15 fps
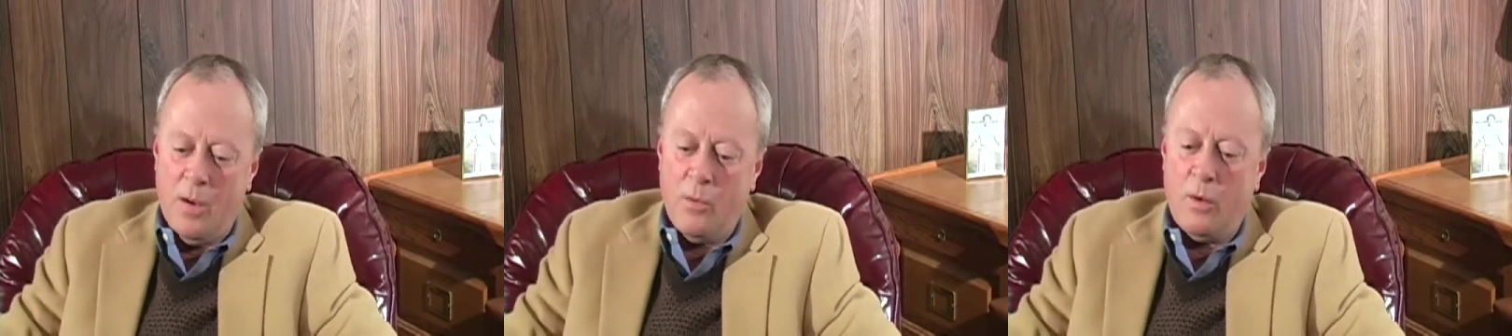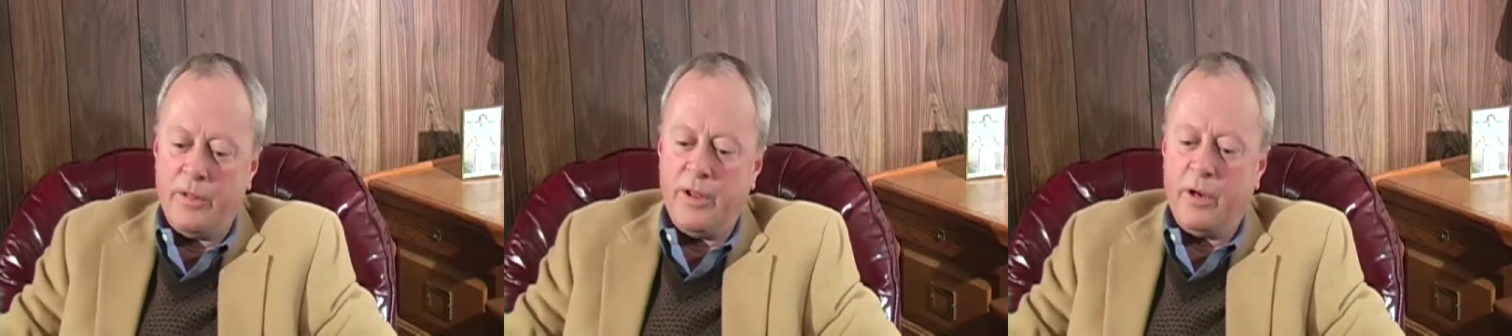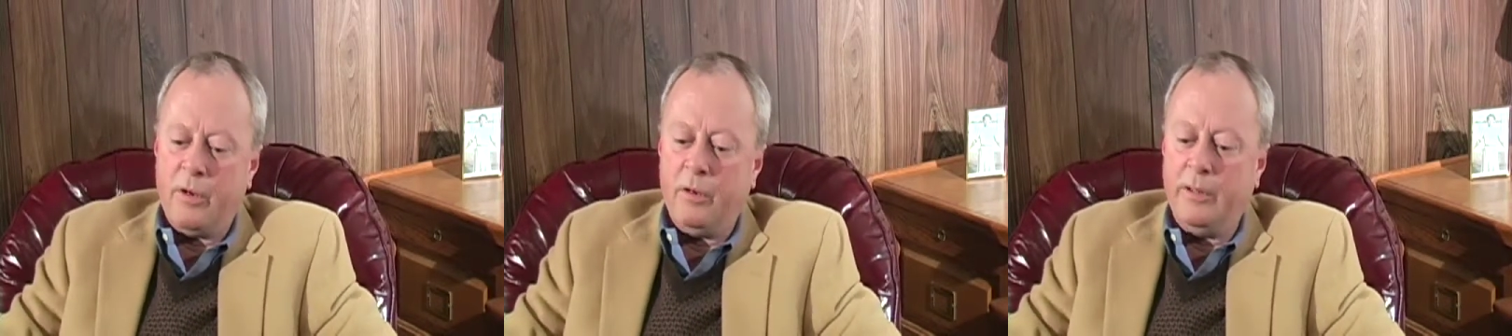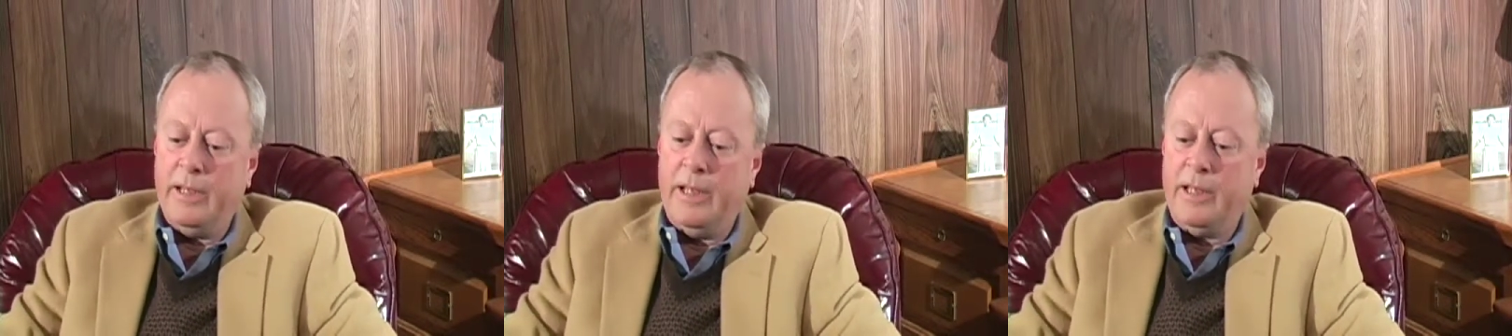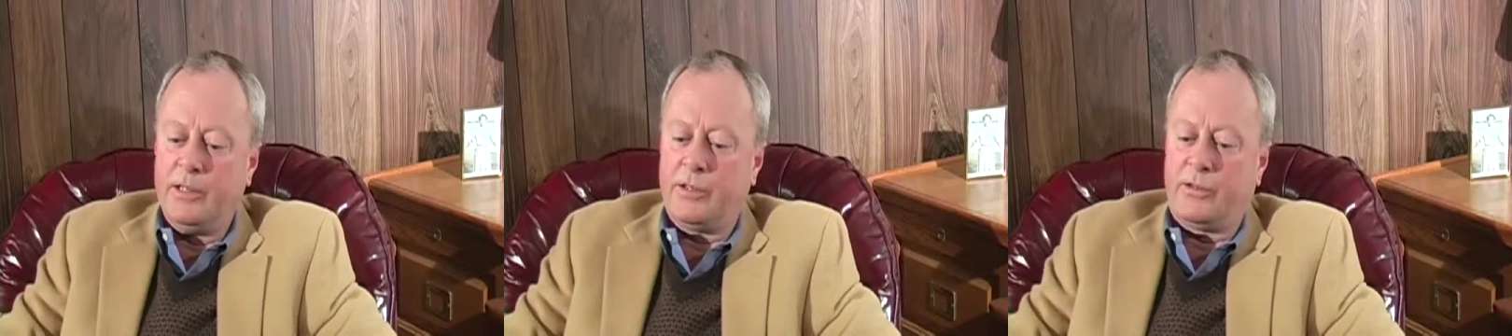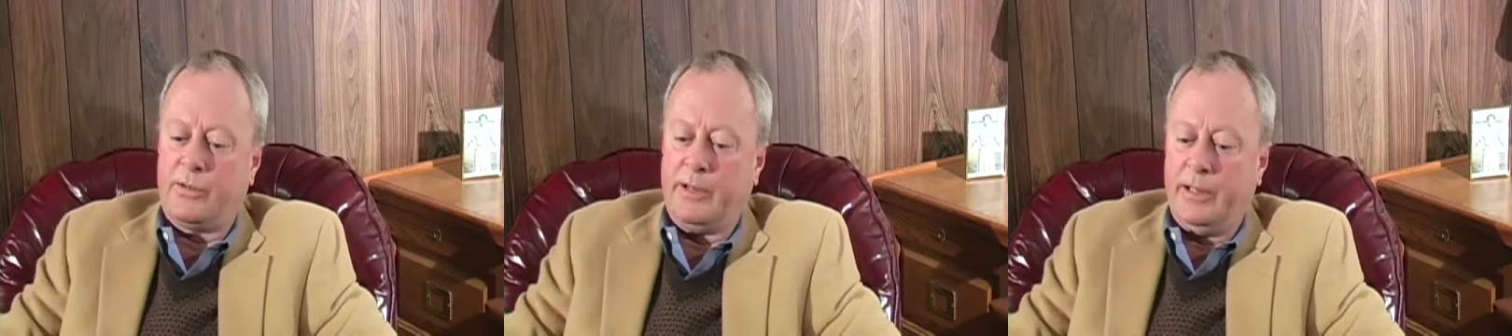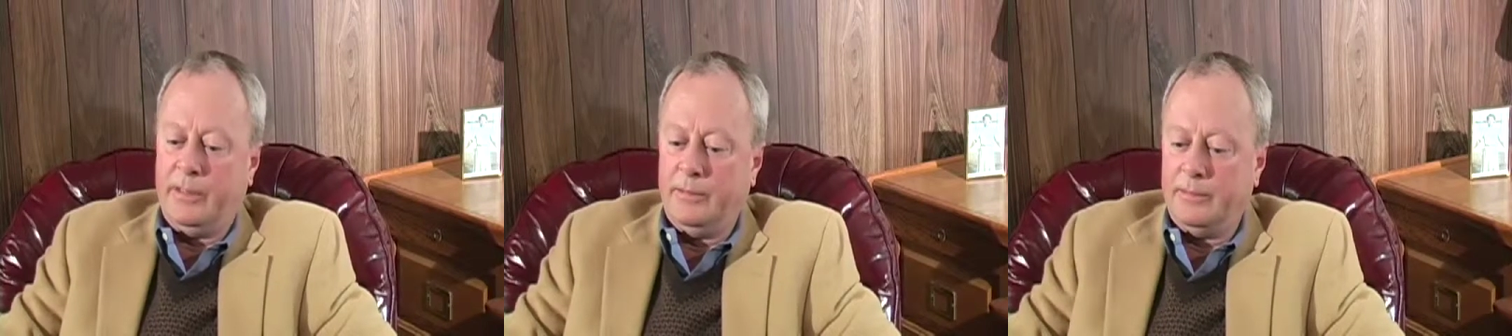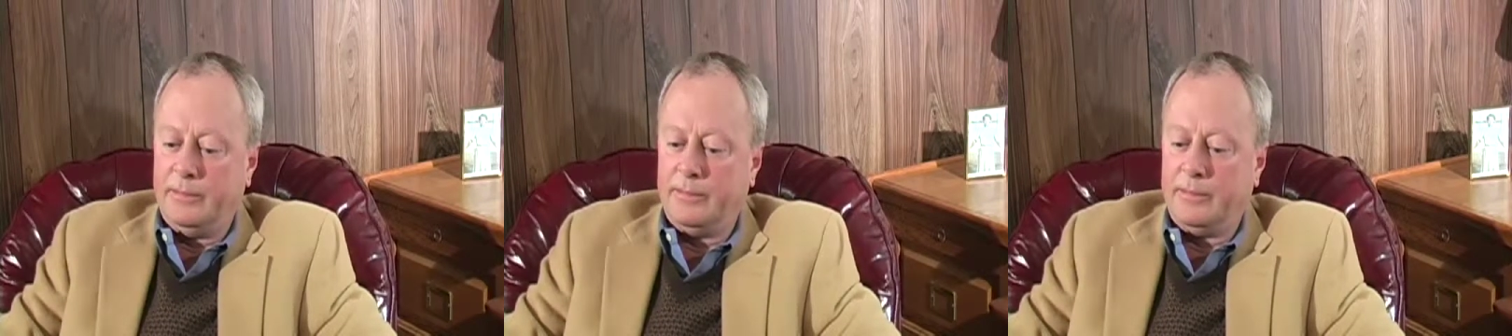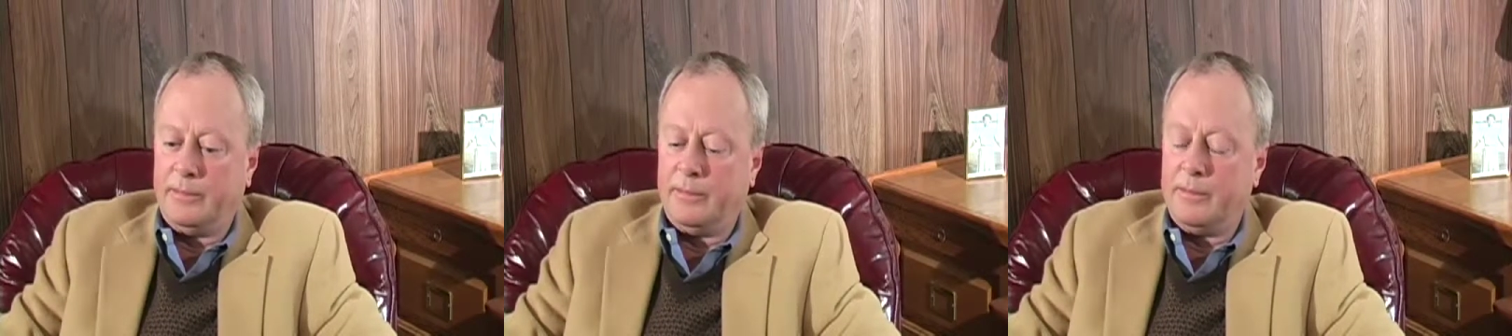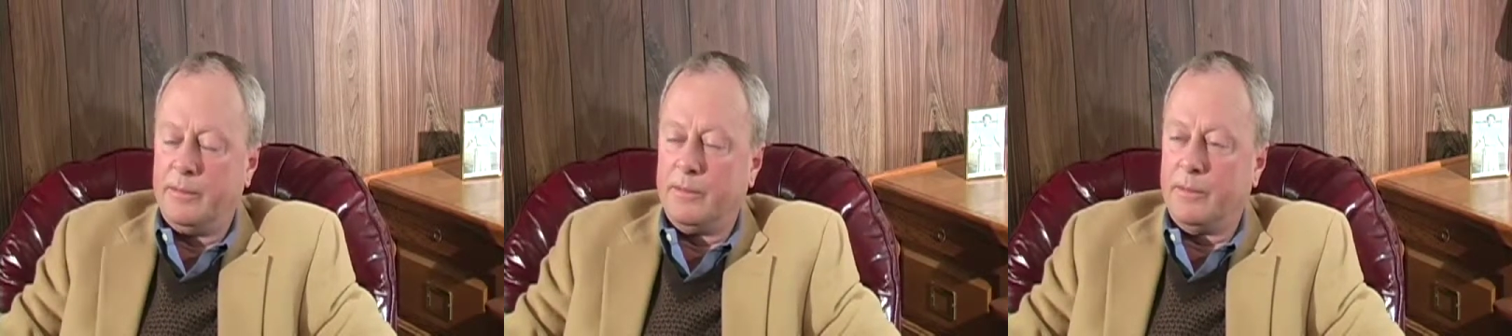Well, the early history
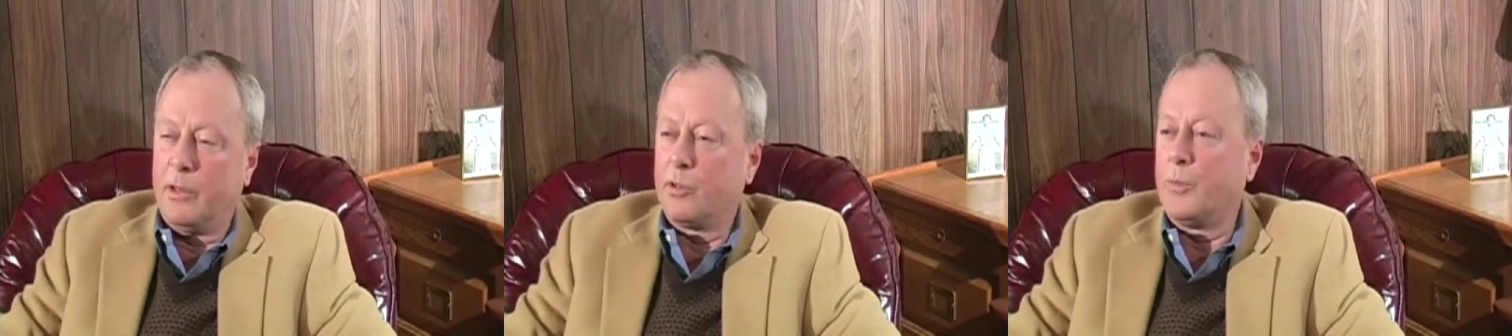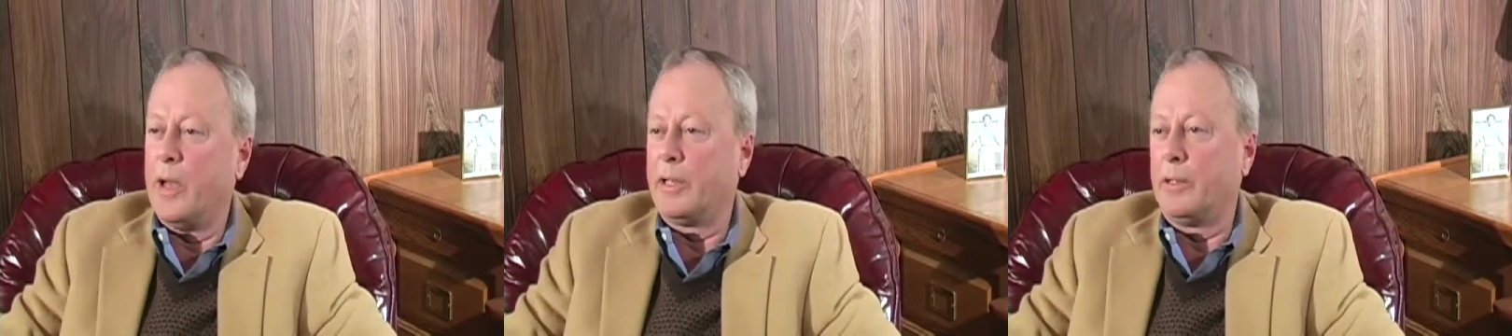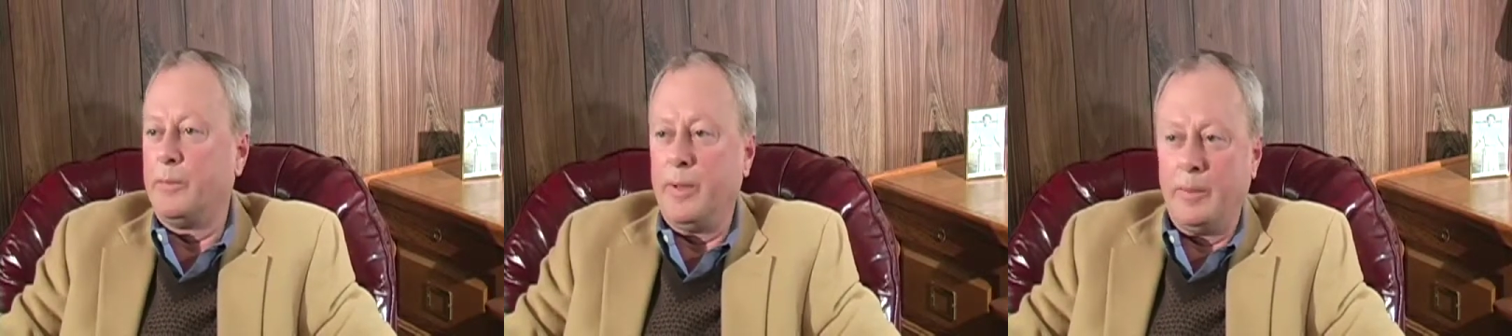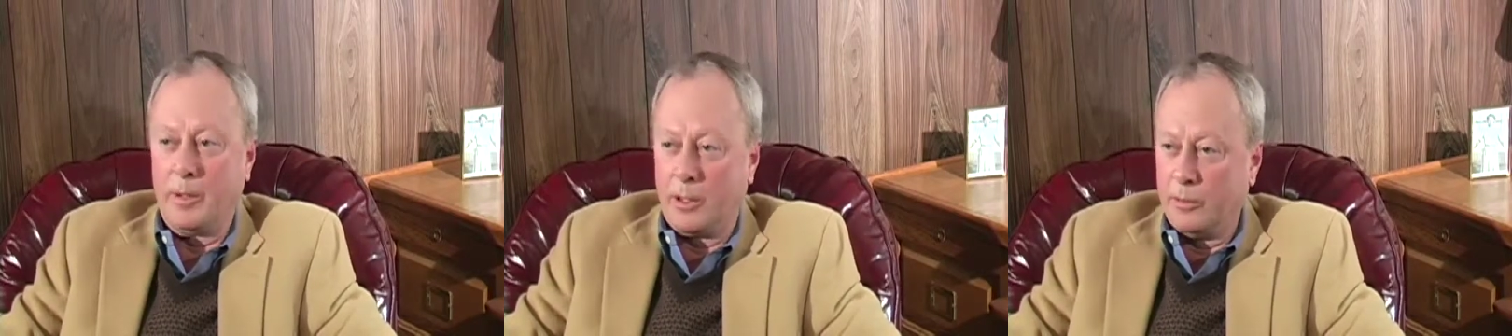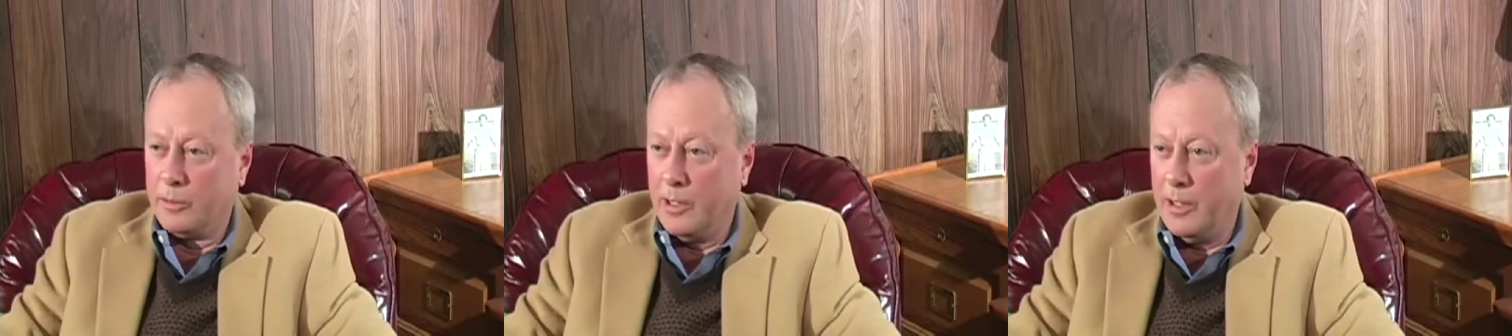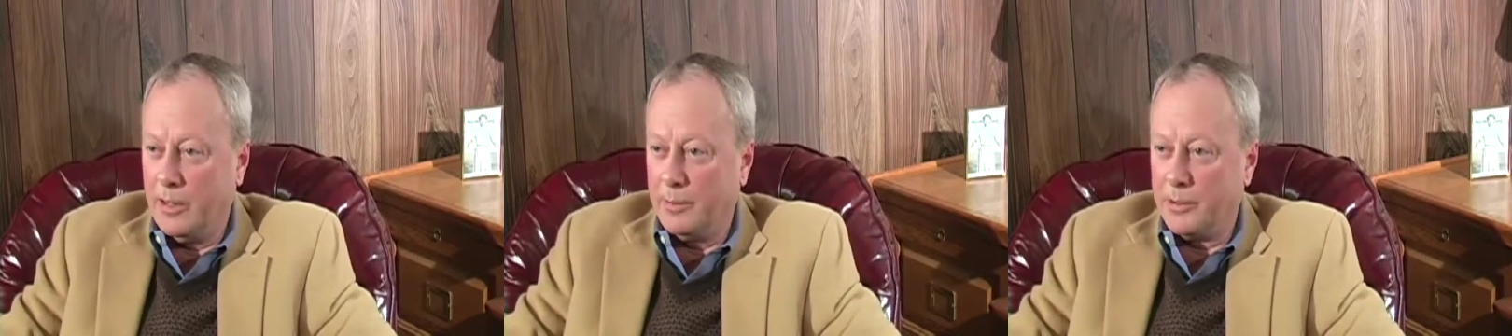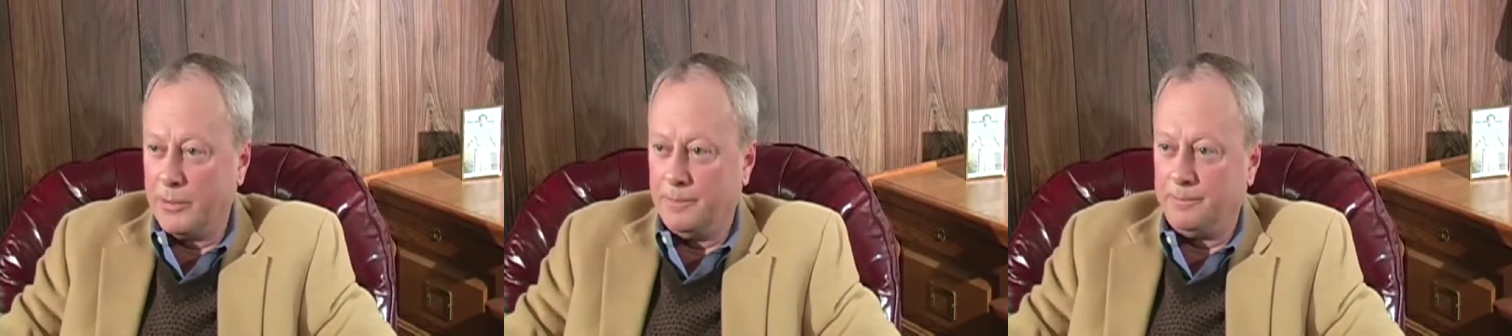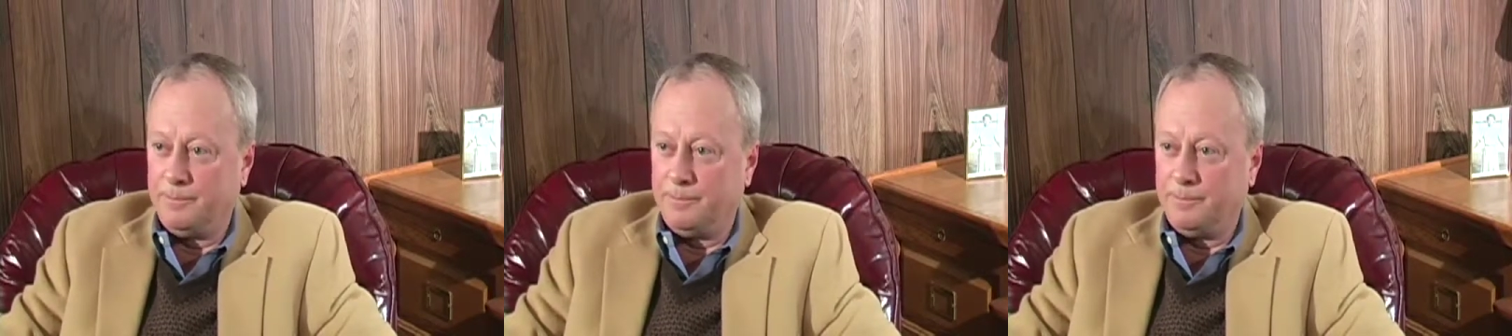goes back to biblical times.